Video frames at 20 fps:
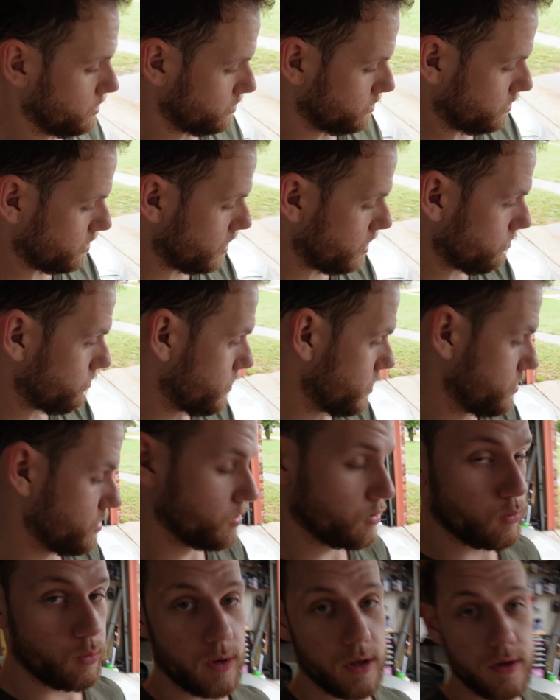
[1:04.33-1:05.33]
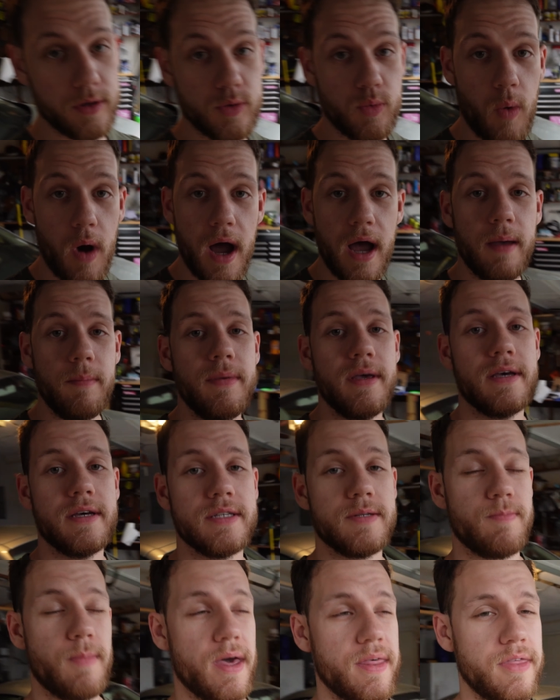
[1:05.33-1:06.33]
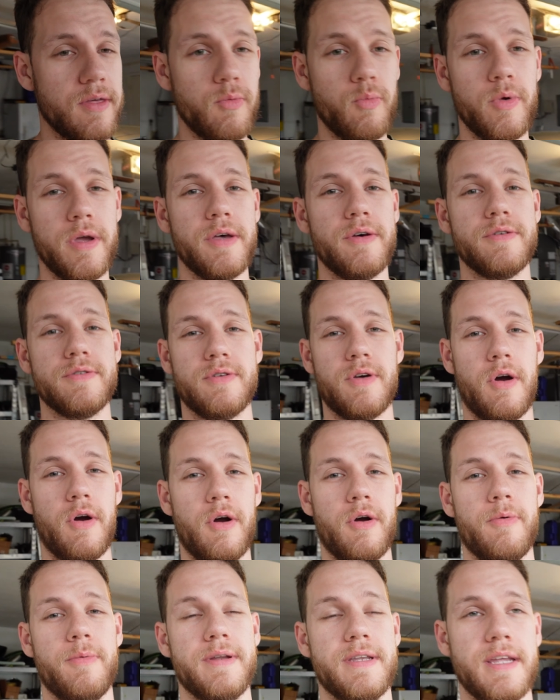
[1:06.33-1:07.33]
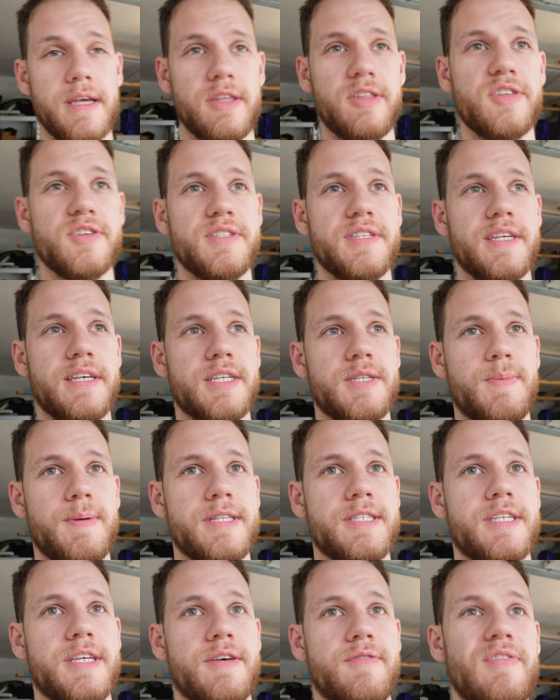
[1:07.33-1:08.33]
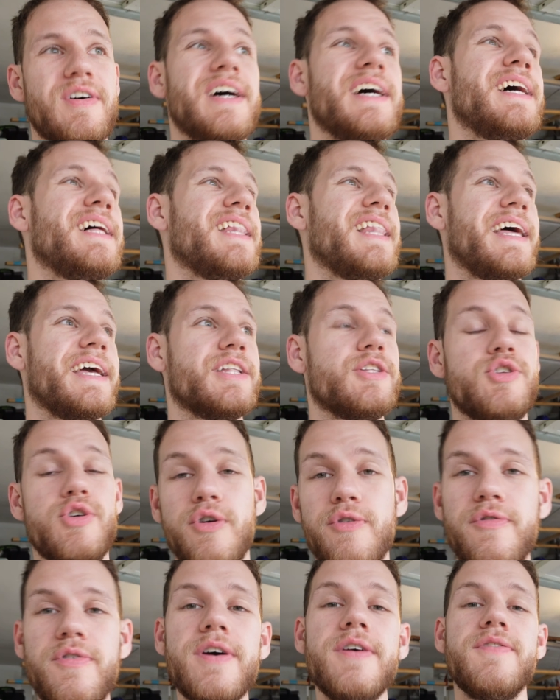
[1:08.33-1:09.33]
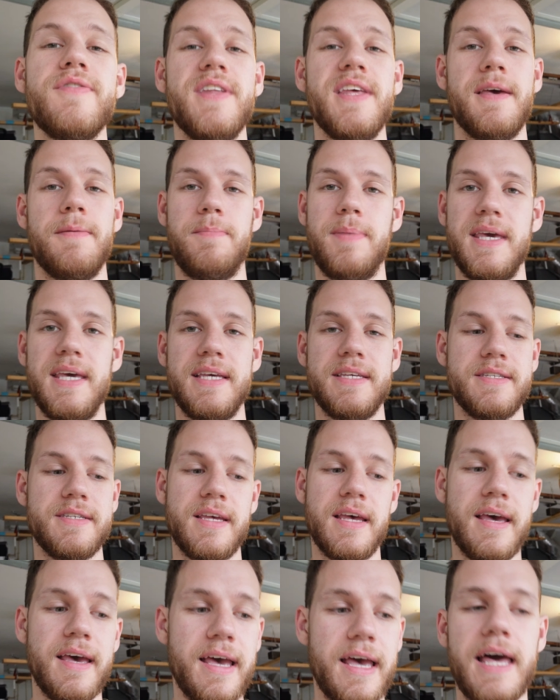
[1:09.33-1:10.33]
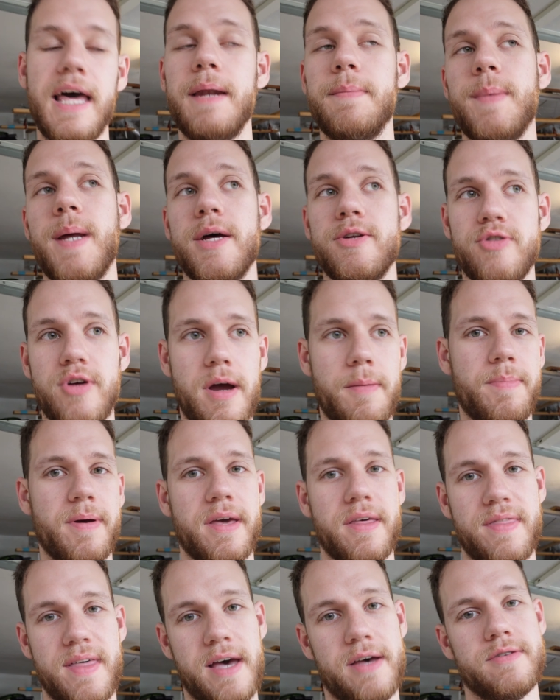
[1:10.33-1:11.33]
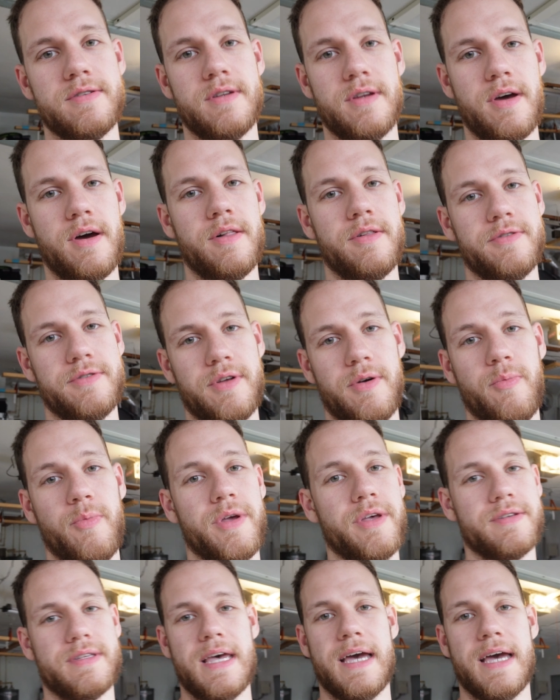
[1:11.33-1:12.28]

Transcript: They're not method wheels. Why? Because method wheels are ridiculously expensive, like $250 a piece, and I'm not dropping $1,000 on wheels.